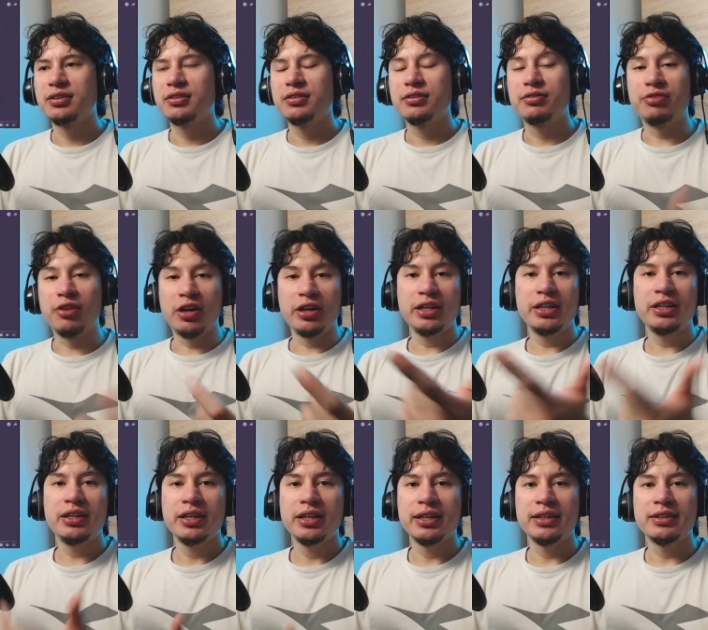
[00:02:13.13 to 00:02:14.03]

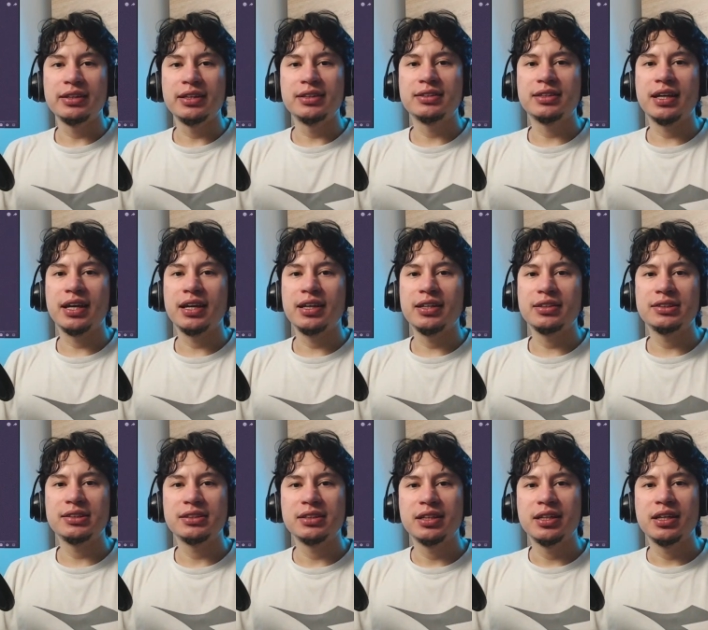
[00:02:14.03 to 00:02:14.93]
funny in this
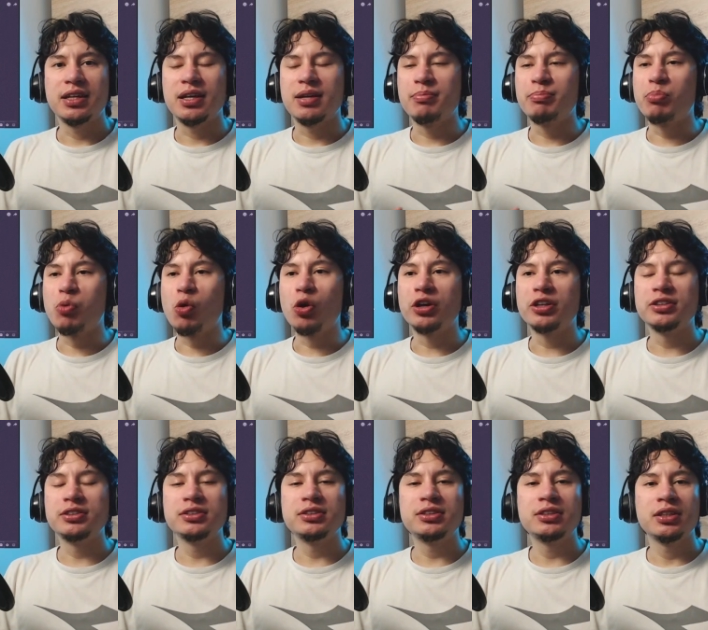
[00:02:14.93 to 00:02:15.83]
case,
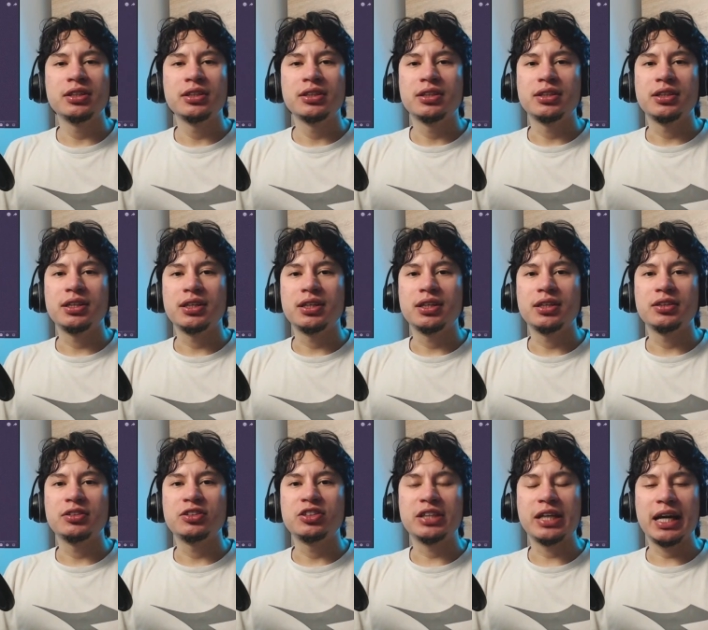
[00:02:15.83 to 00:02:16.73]
important, uh,
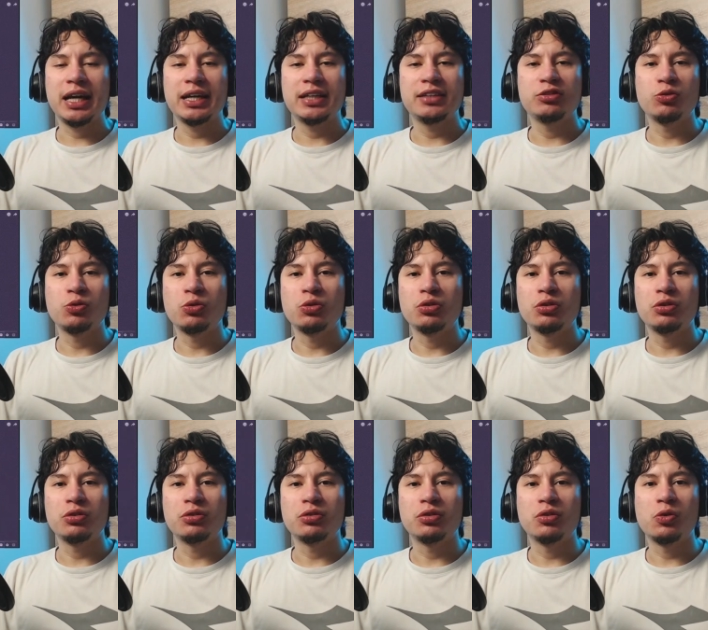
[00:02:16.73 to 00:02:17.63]
sad,
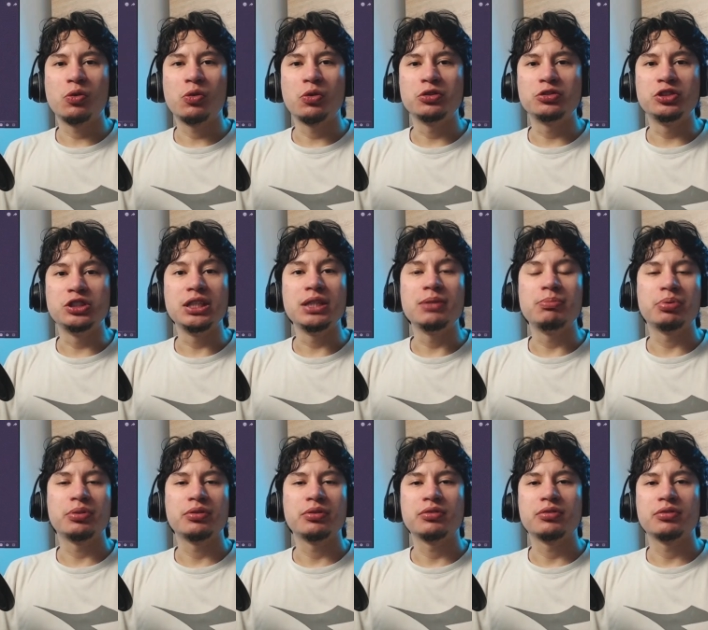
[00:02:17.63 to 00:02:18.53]
or or deep,
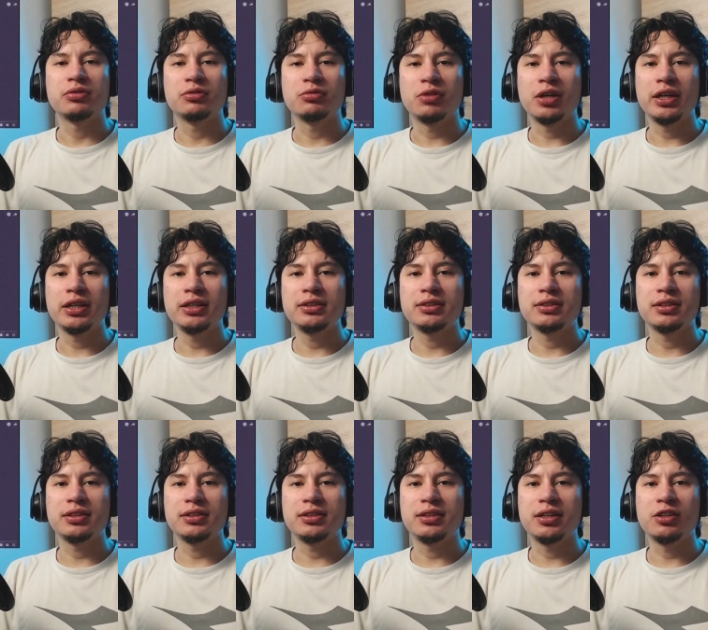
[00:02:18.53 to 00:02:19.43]
right?
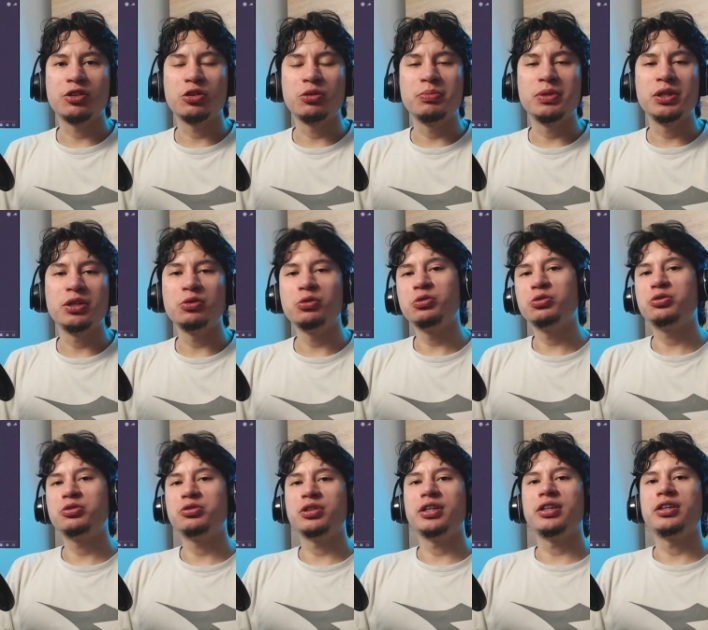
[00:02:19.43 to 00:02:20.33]
It, it could be
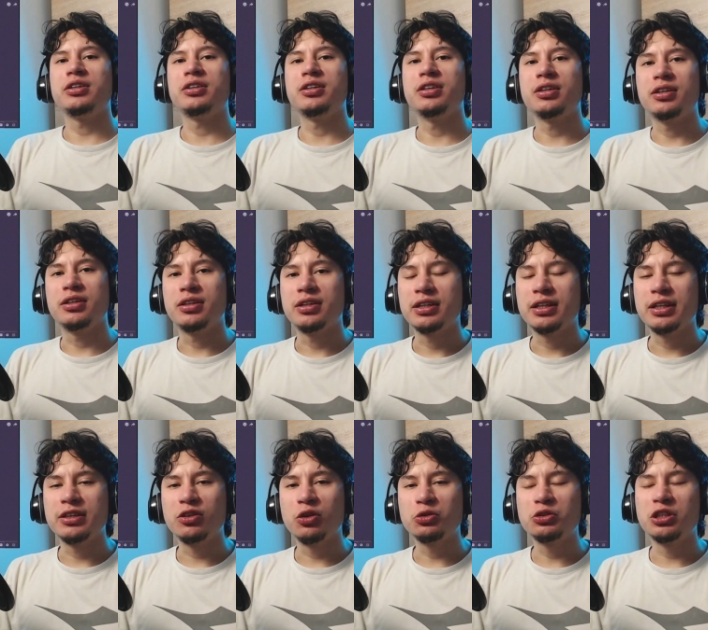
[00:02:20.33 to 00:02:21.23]
used in uh,
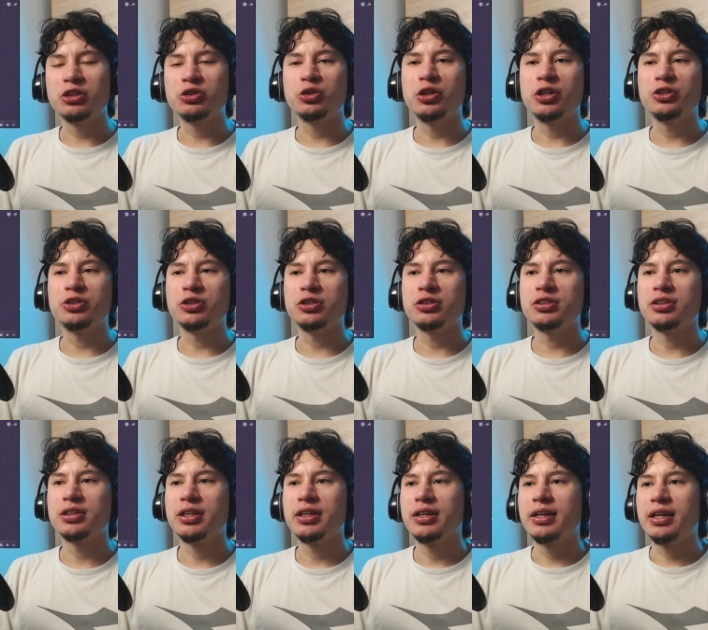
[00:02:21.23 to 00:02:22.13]
in those situations.
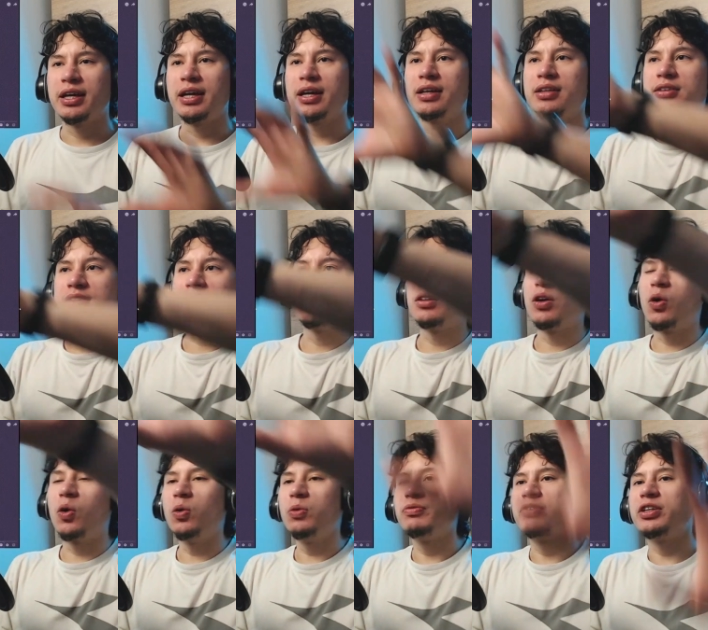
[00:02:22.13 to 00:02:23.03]
And the
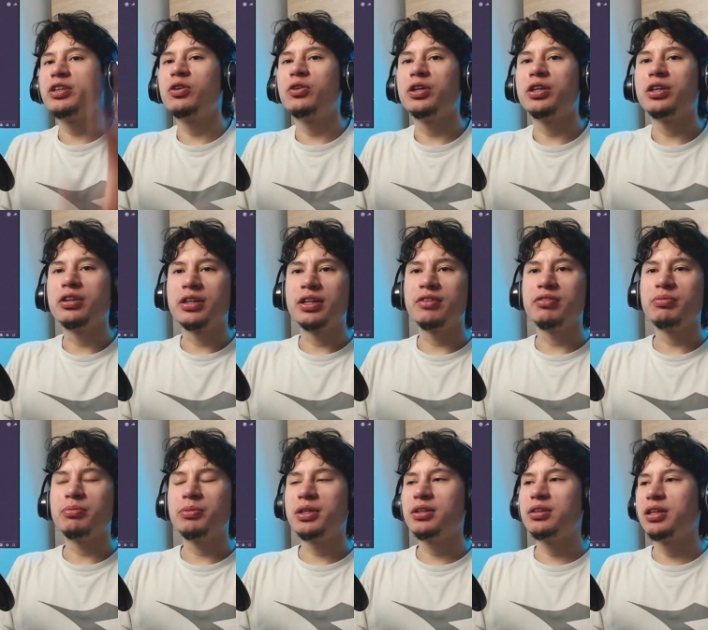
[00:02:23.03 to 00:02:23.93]
whole video here giving
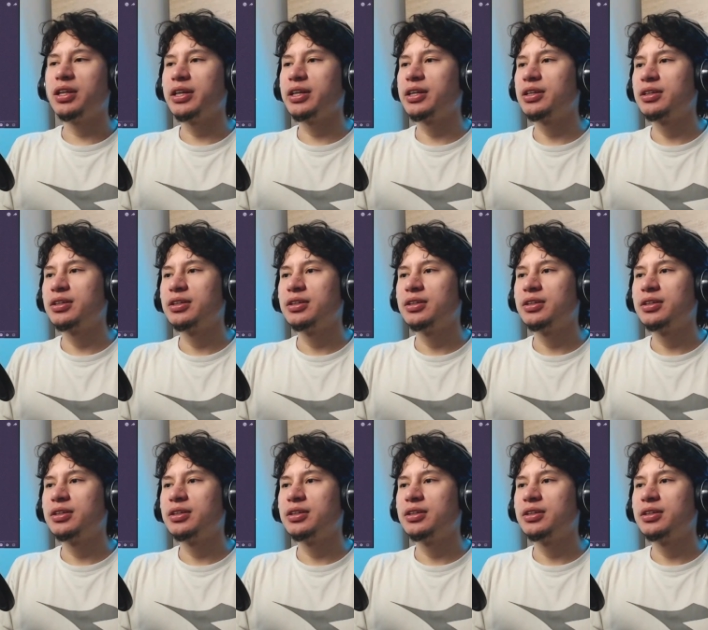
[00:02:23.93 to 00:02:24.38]
me like